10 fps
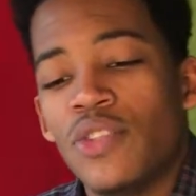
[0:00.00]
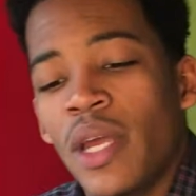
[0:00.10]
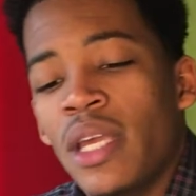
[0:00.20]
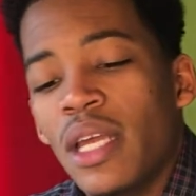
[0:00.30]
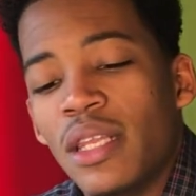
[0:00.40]
just so
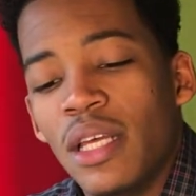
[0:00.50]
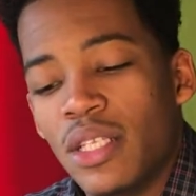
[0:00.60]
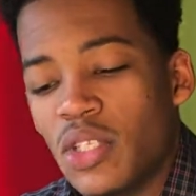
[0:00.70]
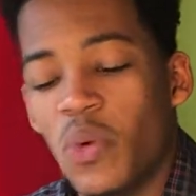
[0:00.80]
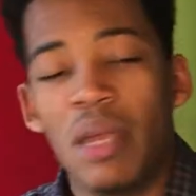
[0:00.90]
I can get
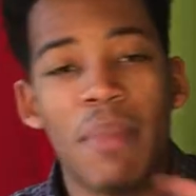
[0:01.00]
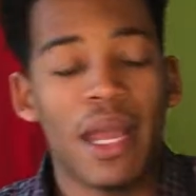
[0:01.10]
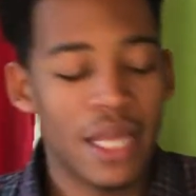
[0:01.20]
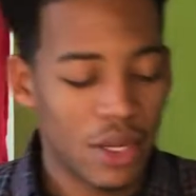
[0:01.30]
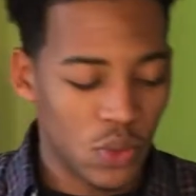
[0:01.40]
the suede
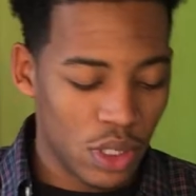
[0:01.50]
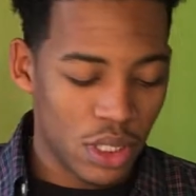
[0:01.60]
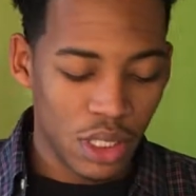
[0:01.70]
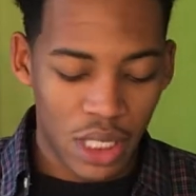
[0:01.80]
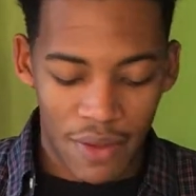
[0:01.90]
back down to a
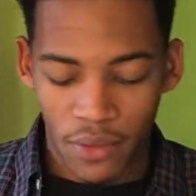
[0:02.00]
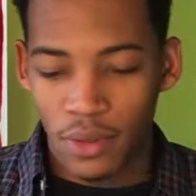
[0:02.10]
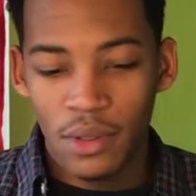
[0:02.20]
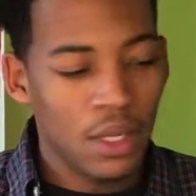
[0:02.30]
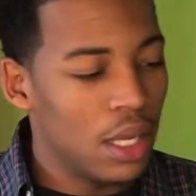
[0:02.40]
good
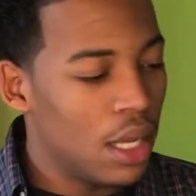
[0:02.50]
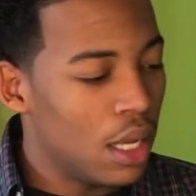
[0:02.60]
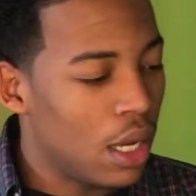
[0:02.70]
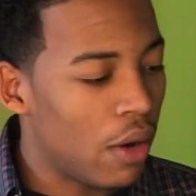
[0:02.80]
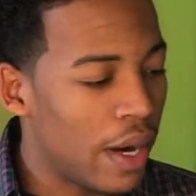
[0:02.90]
level.
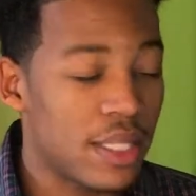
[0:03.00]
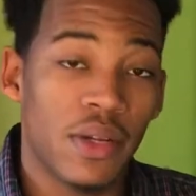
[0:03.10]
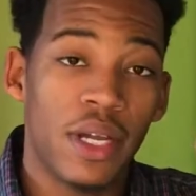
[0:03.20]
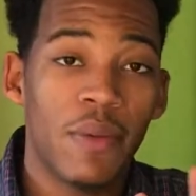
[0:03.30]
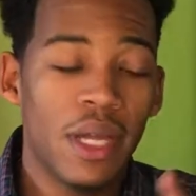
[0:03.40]
Alright,
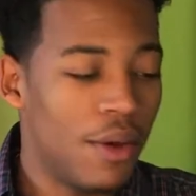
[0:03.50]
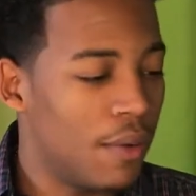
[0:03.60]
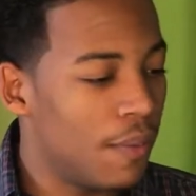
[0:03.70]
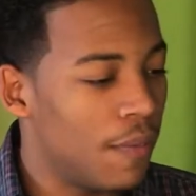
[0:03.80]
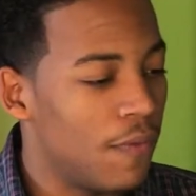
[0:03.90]
so here we go.
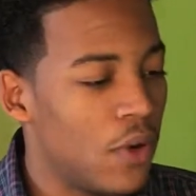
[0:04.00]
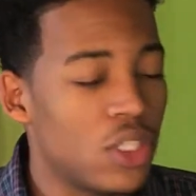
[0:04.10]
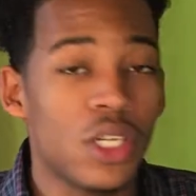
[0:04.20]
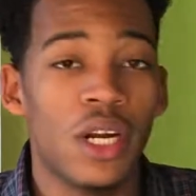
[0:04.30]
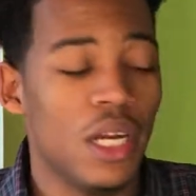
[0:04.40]

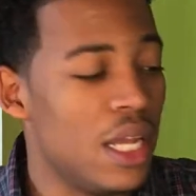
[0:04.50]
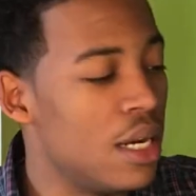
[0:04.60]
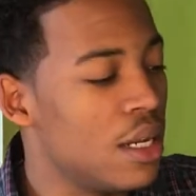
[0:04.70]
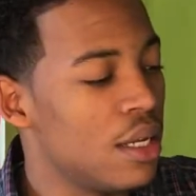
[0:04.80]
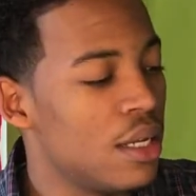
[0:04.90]
First, you're going to
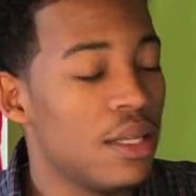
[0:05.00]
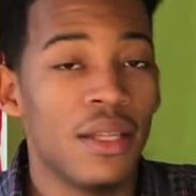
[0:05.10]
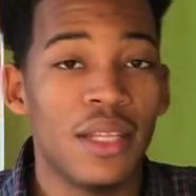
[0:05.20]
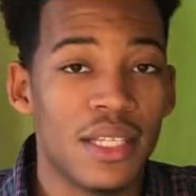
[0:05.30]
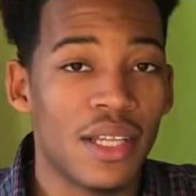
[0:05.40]
need
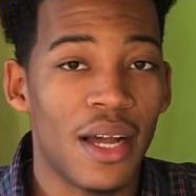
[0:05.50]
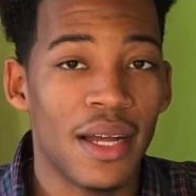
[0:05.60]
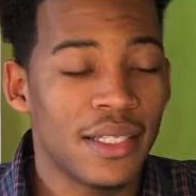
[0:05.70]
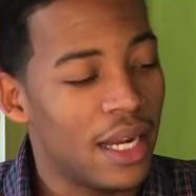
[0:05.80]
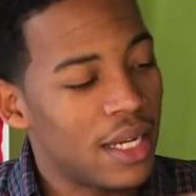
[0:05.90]
the
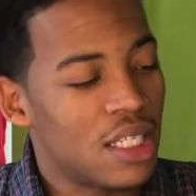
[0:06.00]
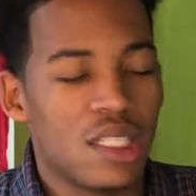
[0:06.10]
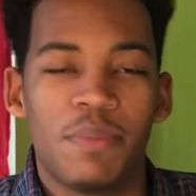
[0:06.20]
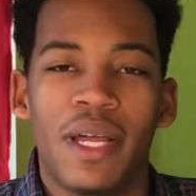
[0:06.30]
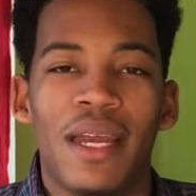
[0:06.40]
sauce. I actually
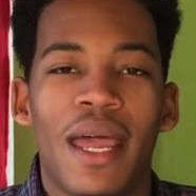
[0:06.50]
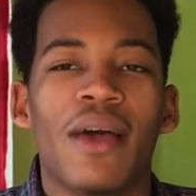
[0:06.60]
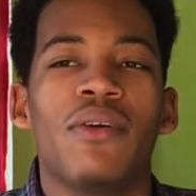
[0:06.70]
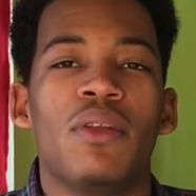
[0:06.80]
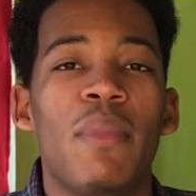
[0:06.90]
explained
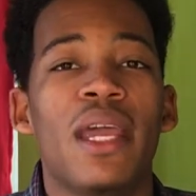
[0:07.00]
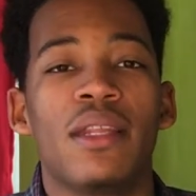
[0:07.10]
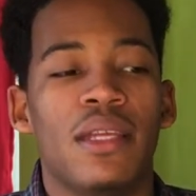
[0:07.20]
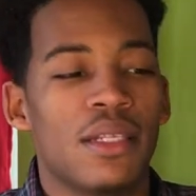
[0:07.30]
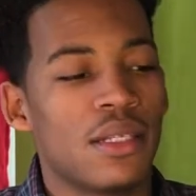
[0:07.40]
how to
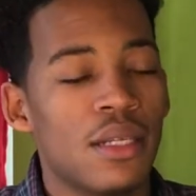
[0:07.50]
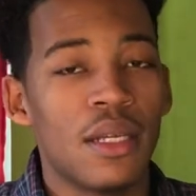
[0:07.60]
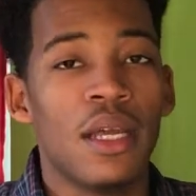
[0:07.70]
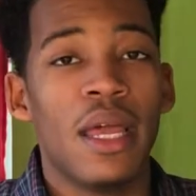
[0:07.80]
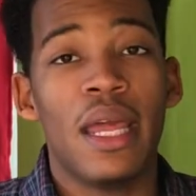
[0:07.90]
make this
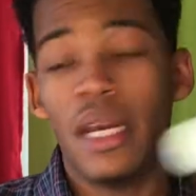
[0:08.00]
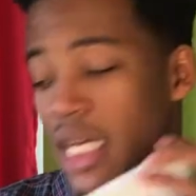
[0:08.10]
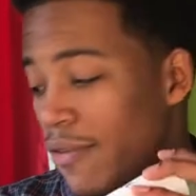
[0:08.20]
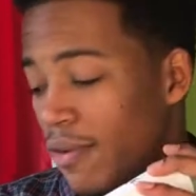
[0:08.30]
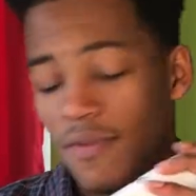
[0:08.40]
in a
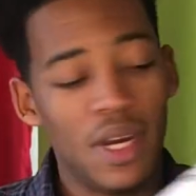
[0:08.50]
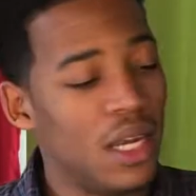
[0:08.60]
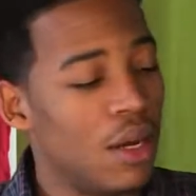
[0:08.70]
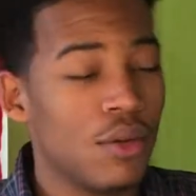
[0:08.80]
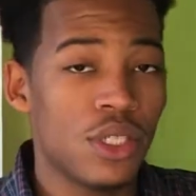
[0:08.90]
different
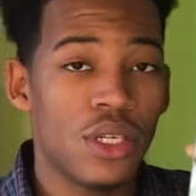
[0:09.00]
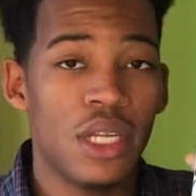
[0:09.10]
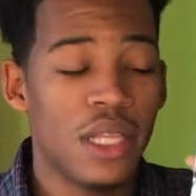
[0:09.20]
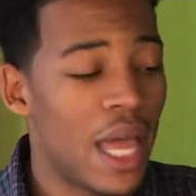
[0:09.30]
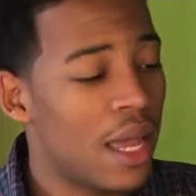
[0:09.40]
video. So you
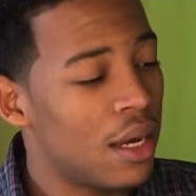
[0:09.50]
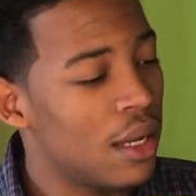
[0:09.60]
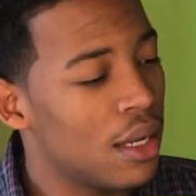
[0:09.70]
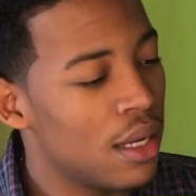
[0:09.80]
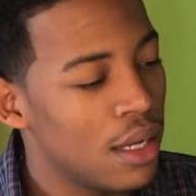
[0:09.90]
need that.
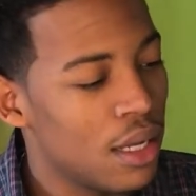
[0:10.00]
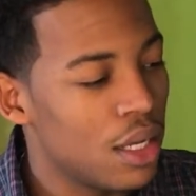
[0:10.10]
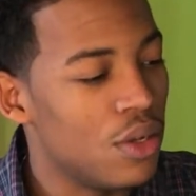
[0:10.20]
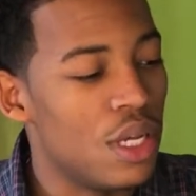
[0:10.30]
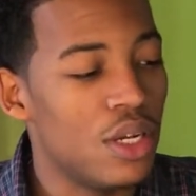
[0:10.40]

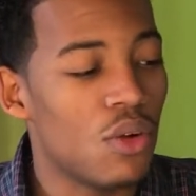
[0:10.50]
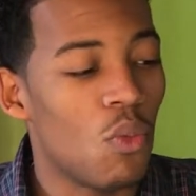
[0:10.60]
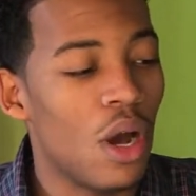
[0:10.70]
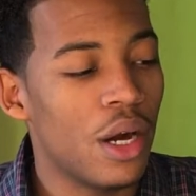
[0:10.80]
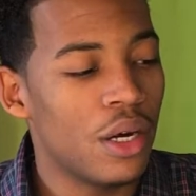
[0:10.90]
You need your
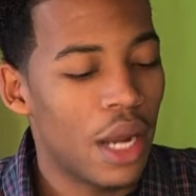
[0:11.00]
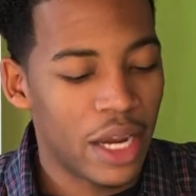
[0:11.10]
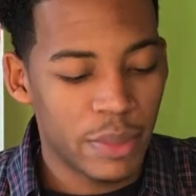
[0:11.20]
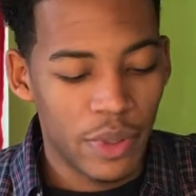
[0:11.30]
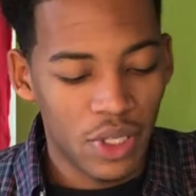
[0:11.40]
water. I
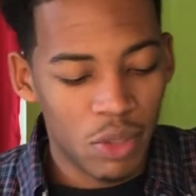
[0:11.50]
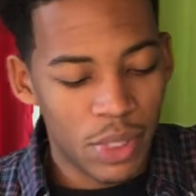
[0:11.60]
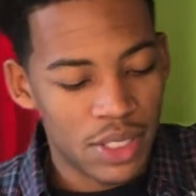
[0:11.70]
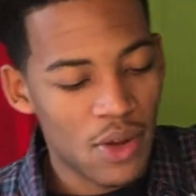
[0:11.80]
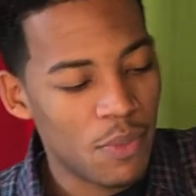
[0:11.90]
actually put a little
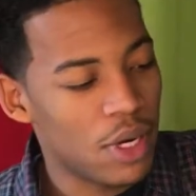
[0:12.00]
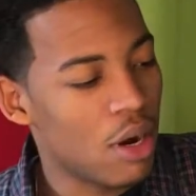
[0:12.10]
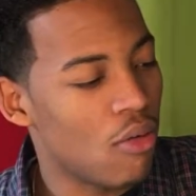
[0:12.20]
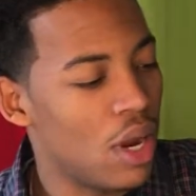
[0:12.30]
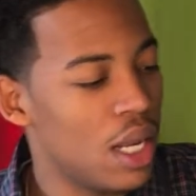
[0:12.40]
bit of soap in
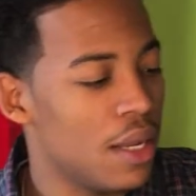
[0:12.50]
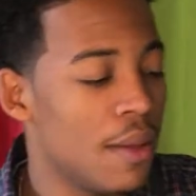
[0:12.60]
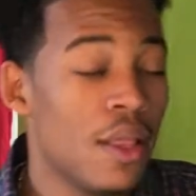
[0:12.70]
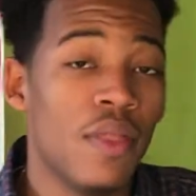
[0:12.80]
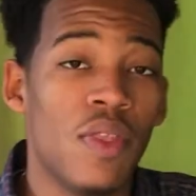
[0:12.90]
here already.
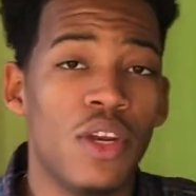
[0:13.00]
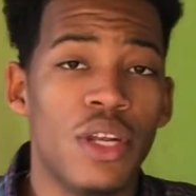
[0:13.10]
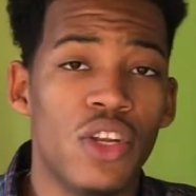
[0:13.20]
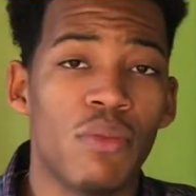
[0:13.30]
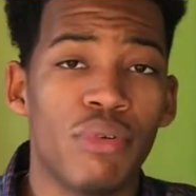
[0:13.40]
Then you
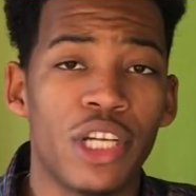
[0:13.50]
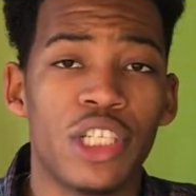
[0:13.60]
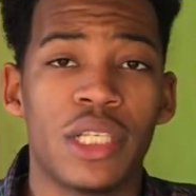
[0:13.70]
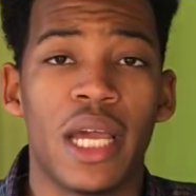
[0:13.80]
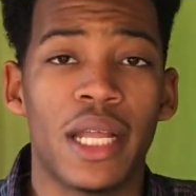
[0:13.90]
need your
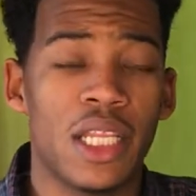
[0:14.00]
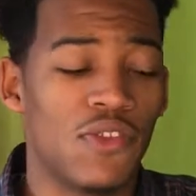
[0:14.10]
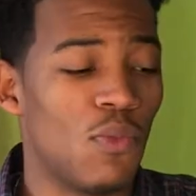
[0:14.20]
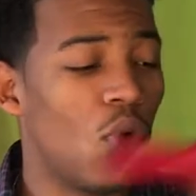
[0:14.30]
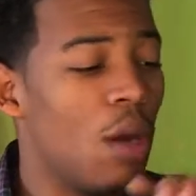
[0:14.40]
brushes. I got
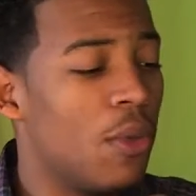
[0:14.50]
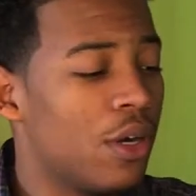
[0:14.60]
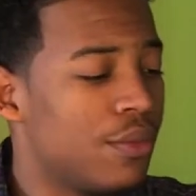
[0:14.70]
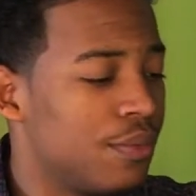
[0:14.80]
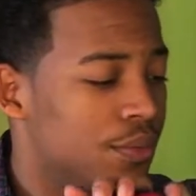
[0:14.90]
these from
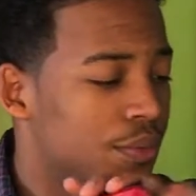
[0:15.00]
Walmart.